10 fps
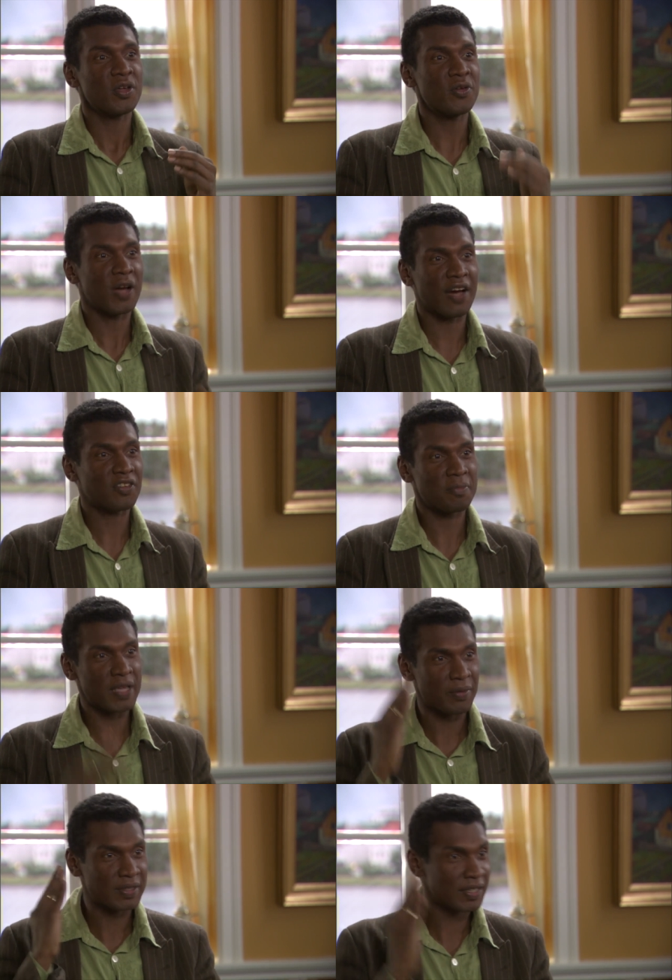You have to
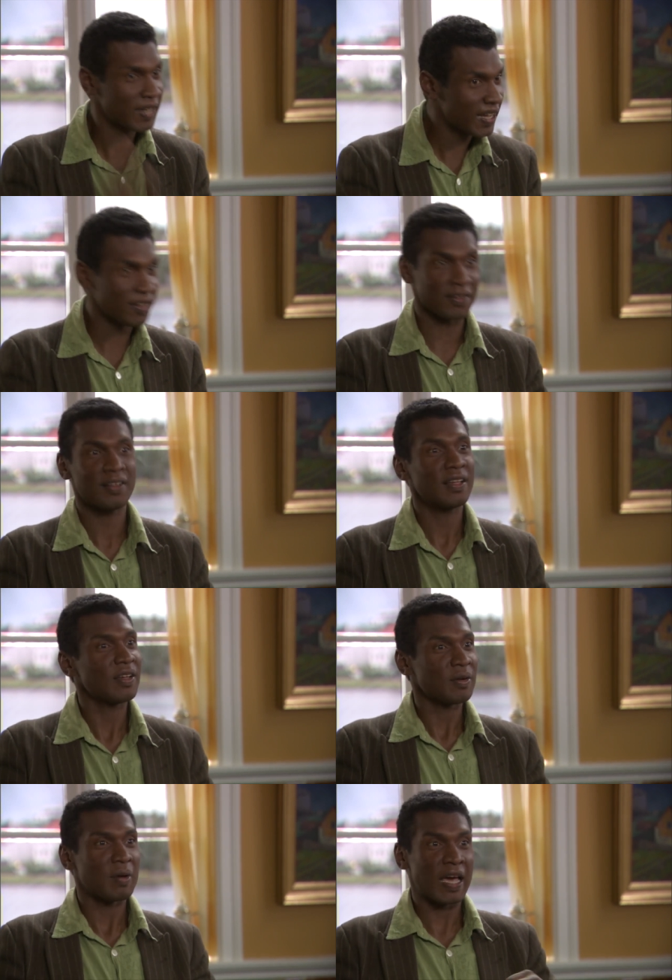be able to nail,
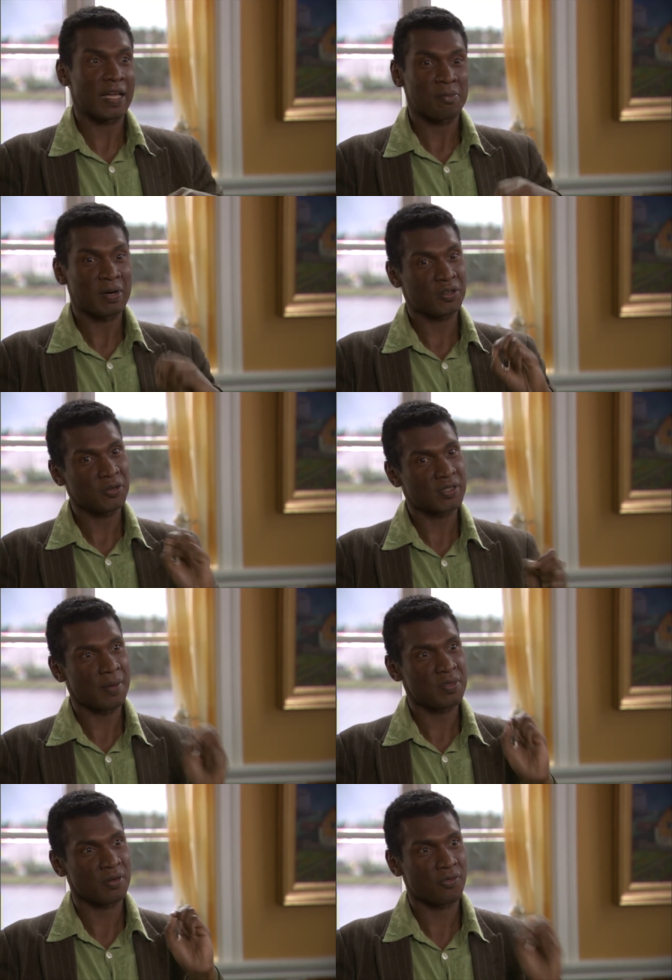and but do
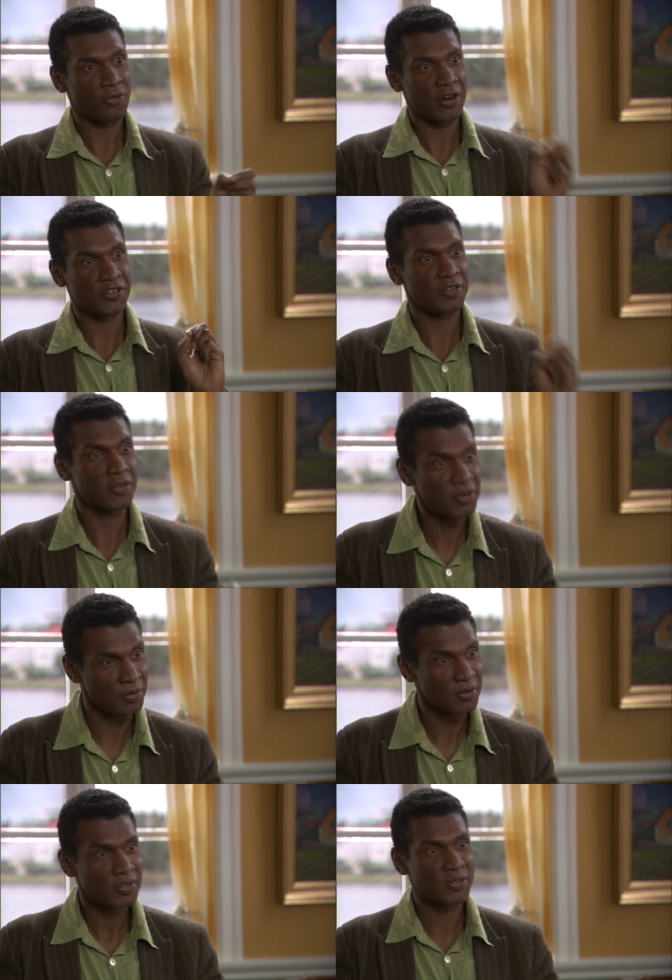something fresh and
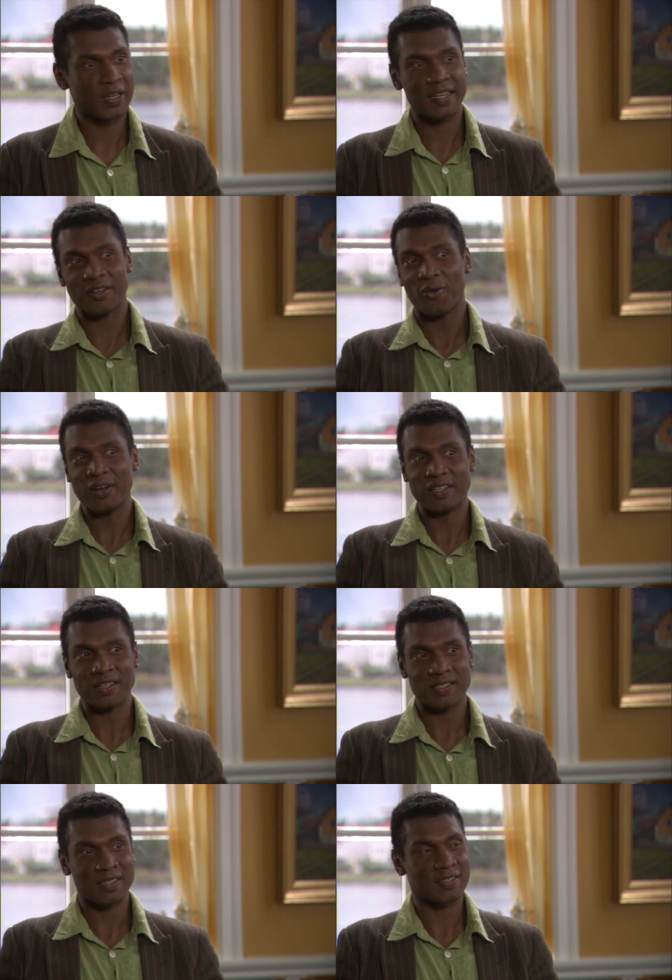new so that the
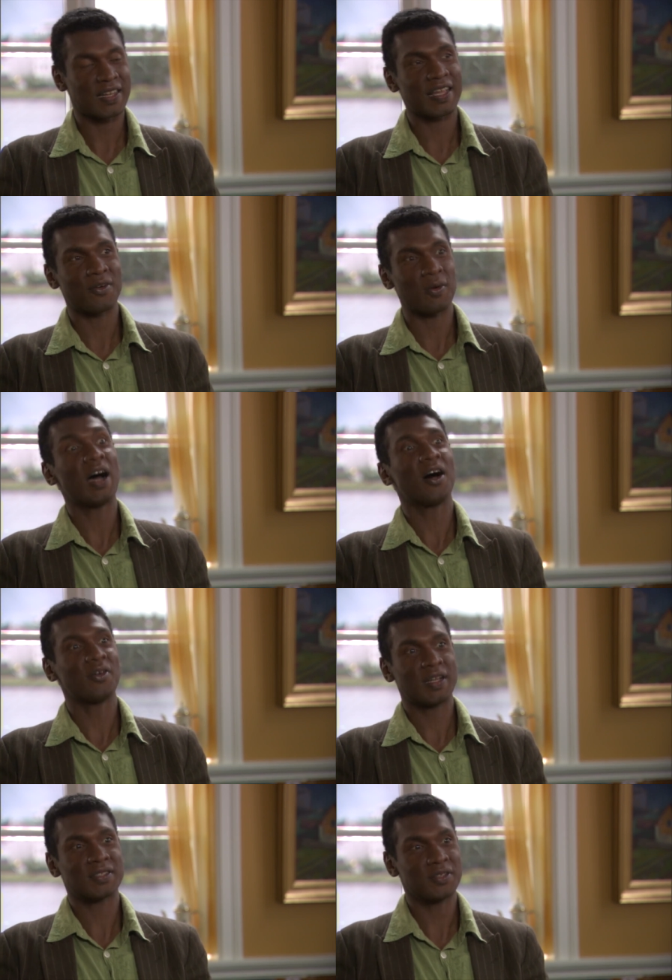audience is like,
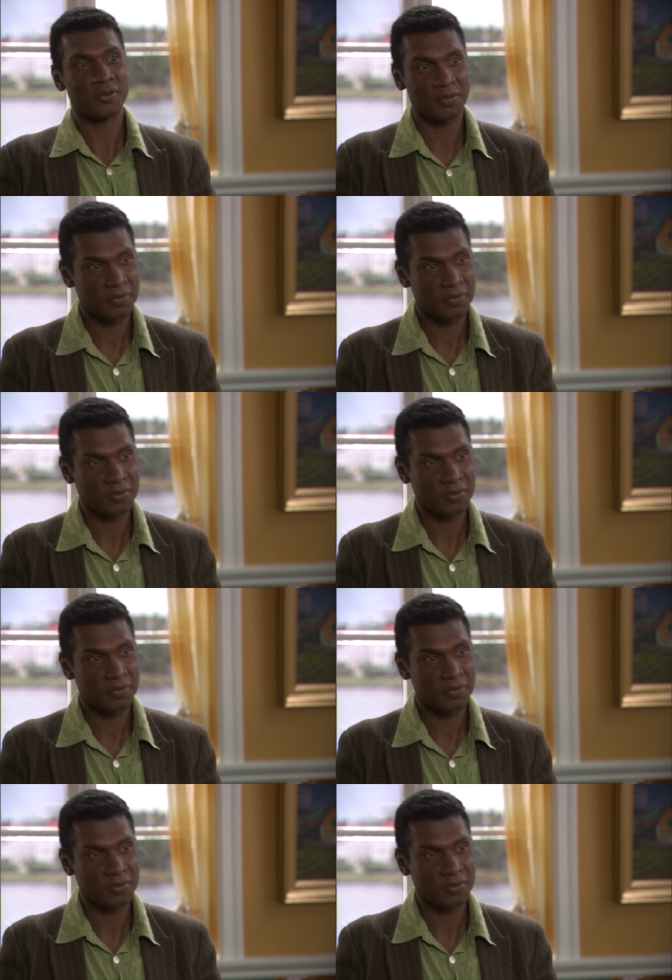wow, that's new.